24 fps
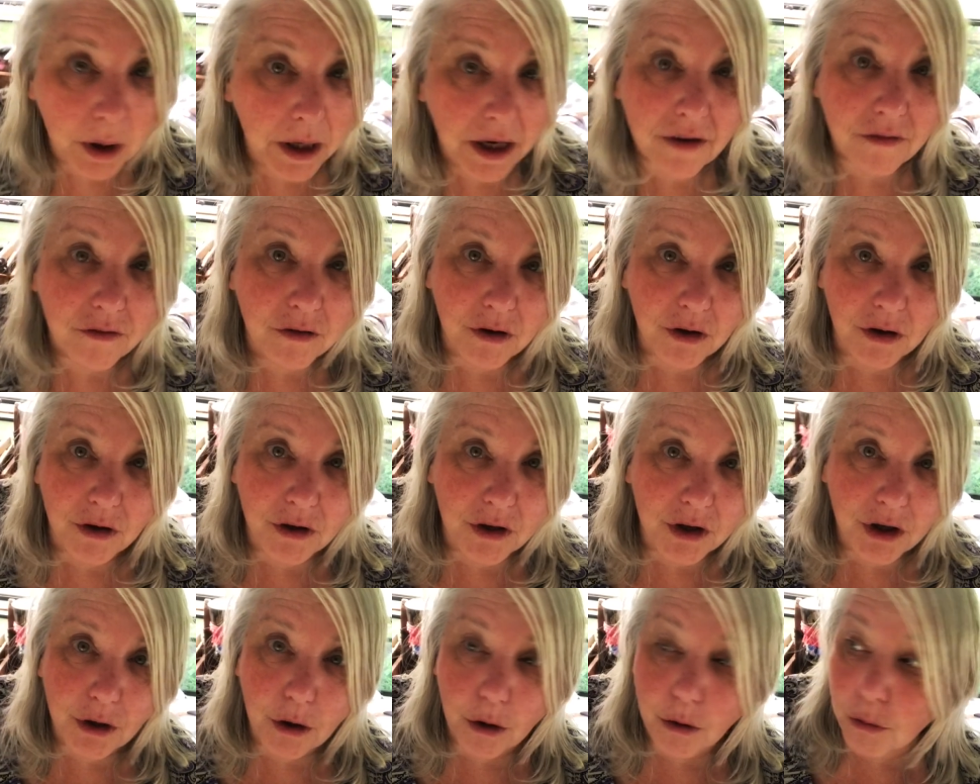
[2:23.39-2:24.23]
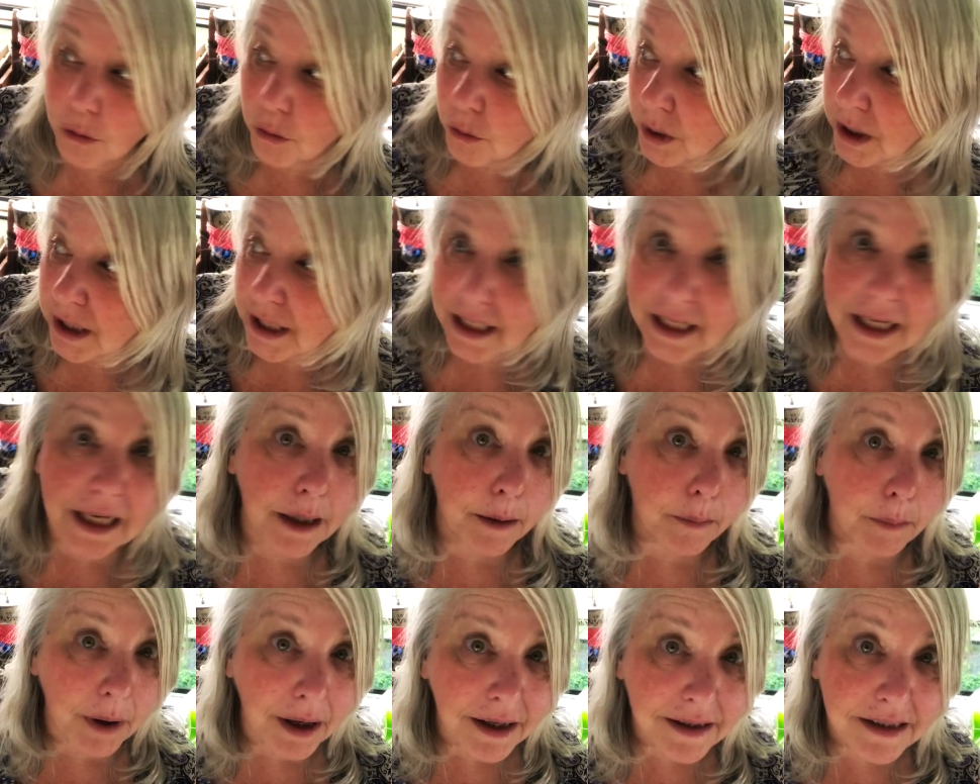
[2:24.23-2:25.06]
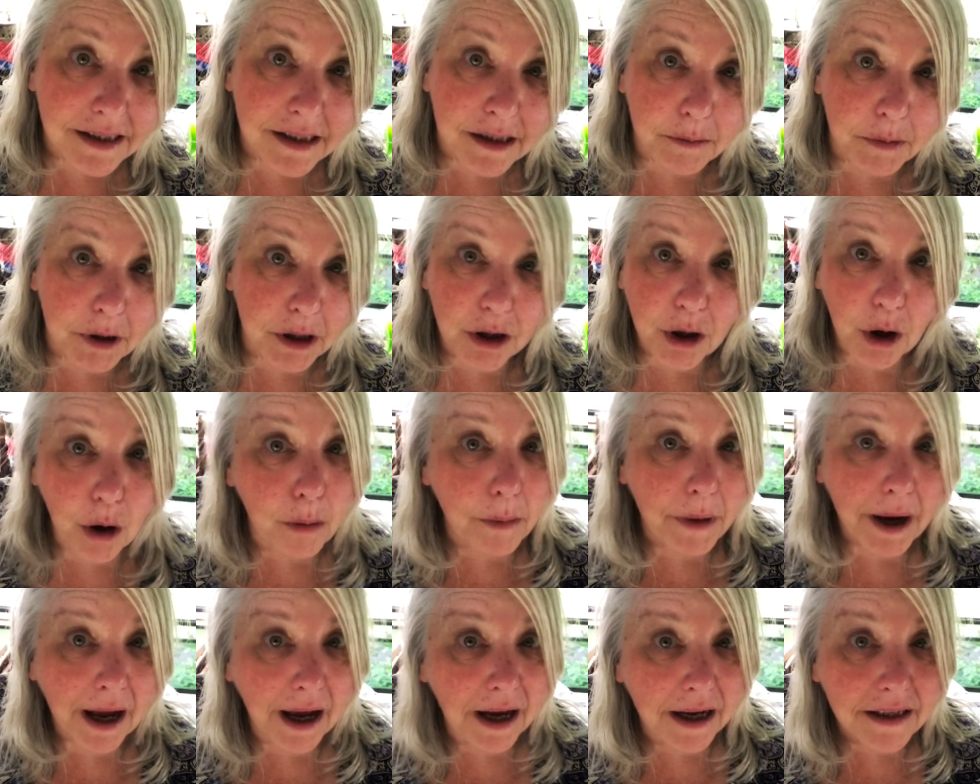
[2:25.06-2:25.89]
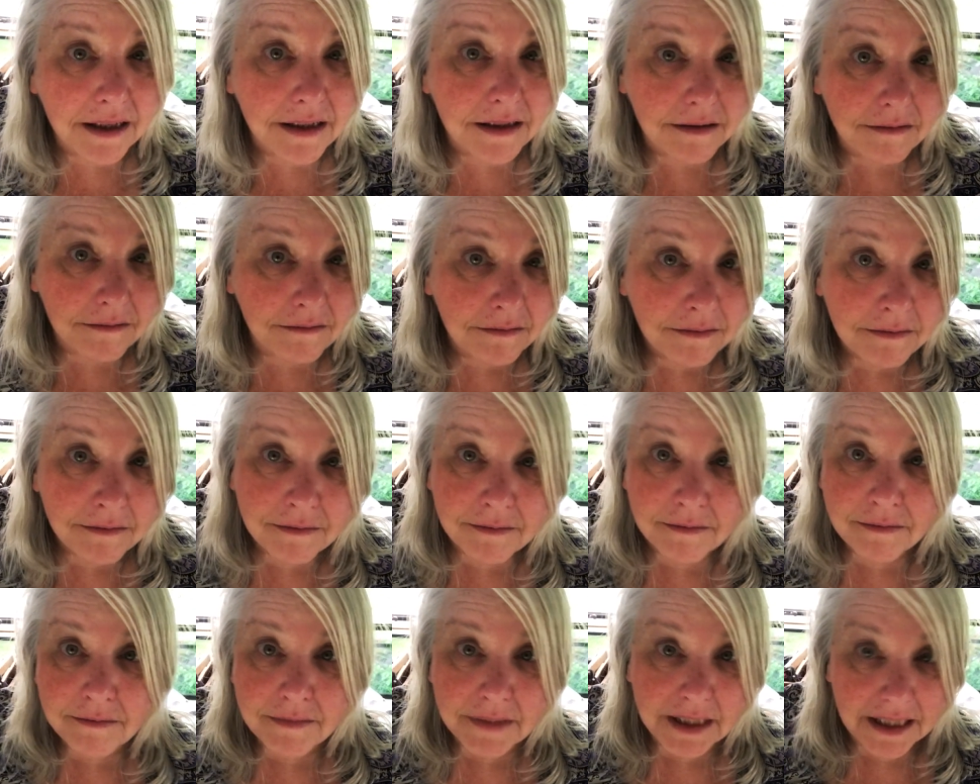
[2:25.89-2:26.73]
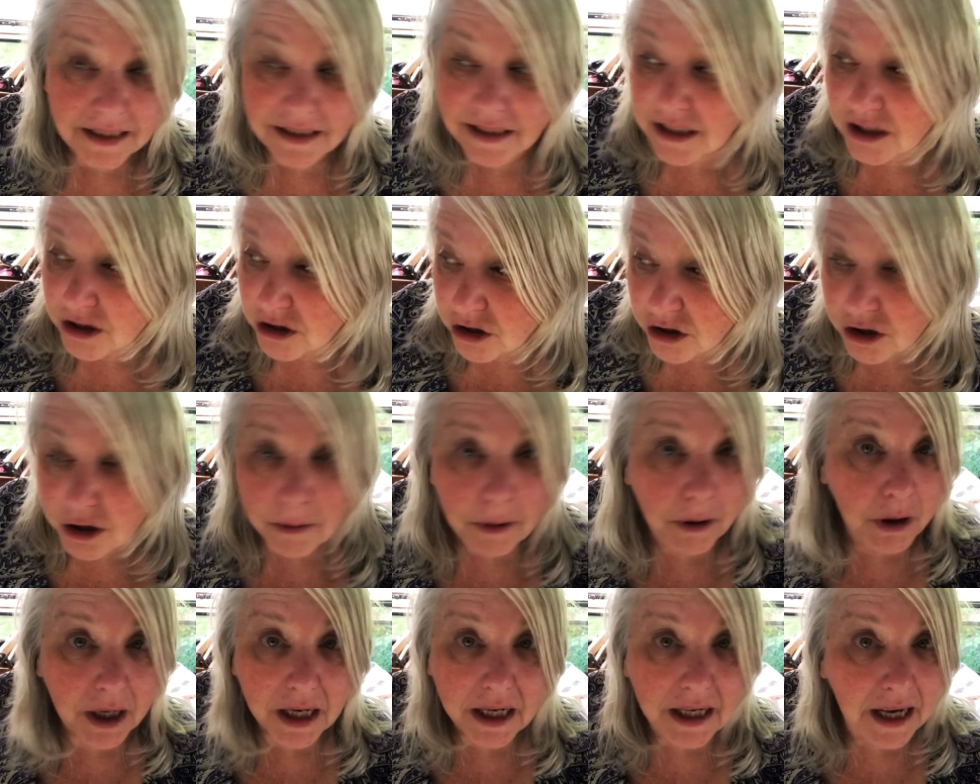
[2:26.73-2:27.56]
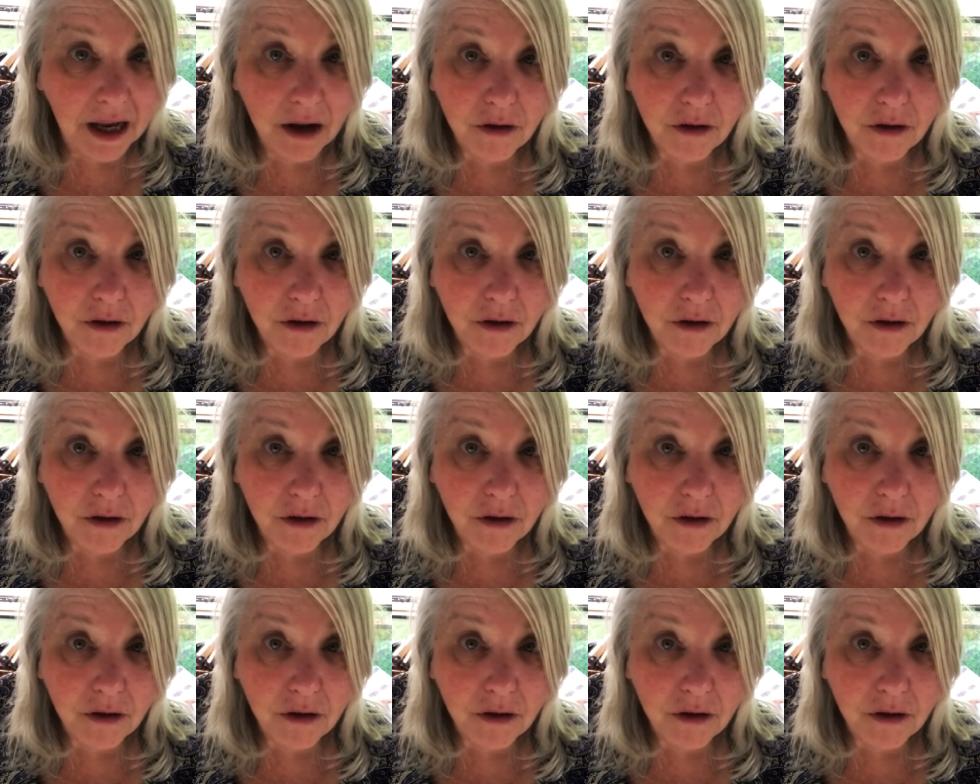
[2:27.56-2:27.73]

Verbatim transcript: whatever. You don't really need a bus to be a nomad. Isn't it just about getting